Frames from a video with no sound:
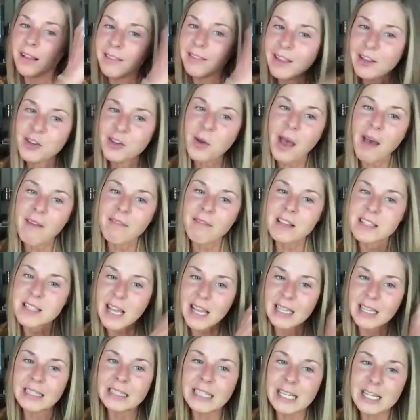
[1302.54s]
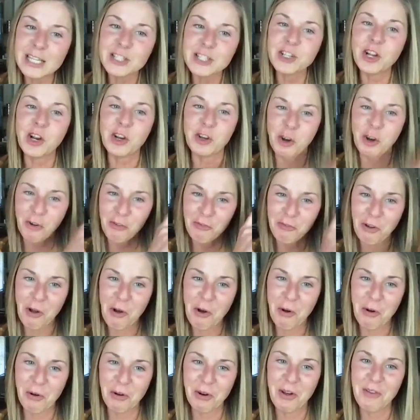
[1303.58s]
then you have this list on your
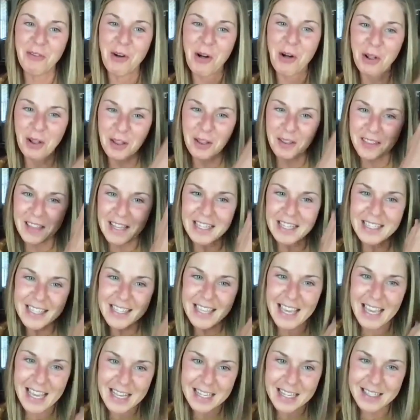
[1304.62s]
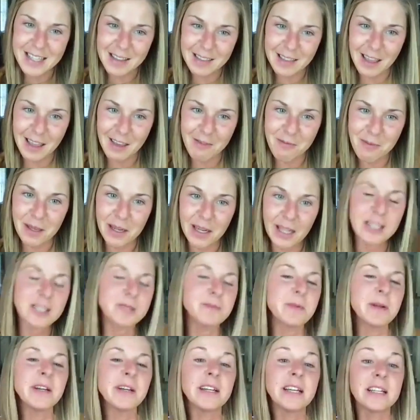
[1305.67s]
phone of all of these things that they've been
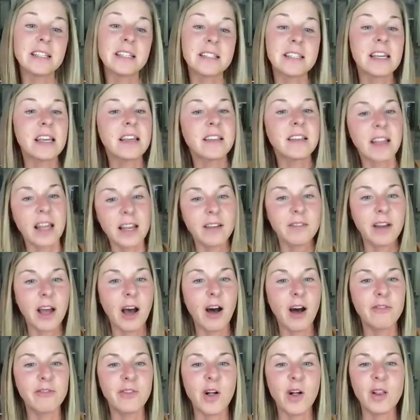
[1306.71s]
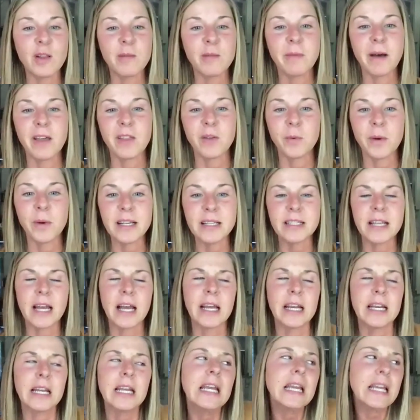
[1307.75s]
experiencing that have now fallen by the
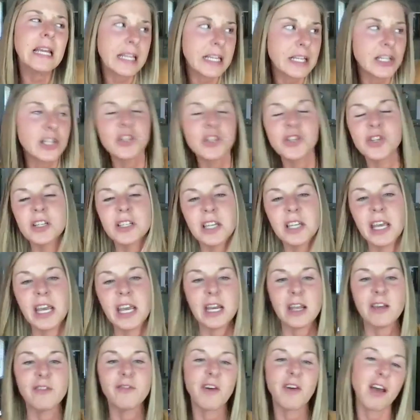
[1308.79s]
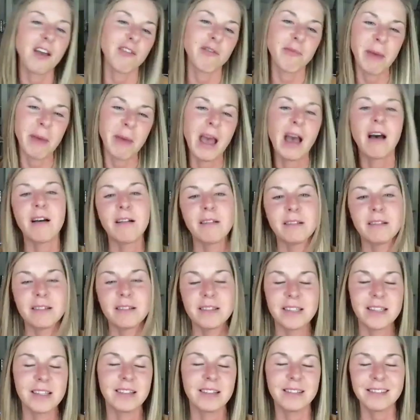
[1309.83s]
wayside, in addition to 85
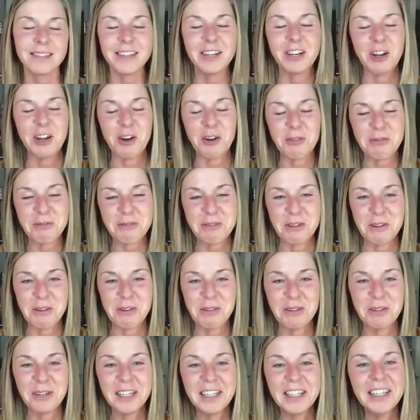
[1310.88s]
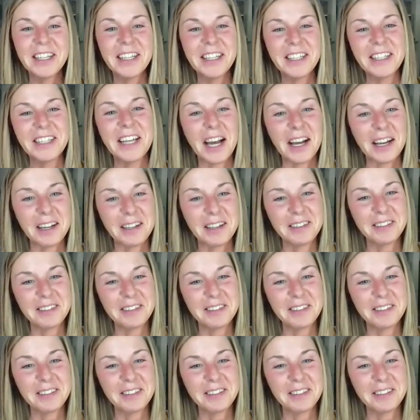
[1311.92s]
pounds. So yeah,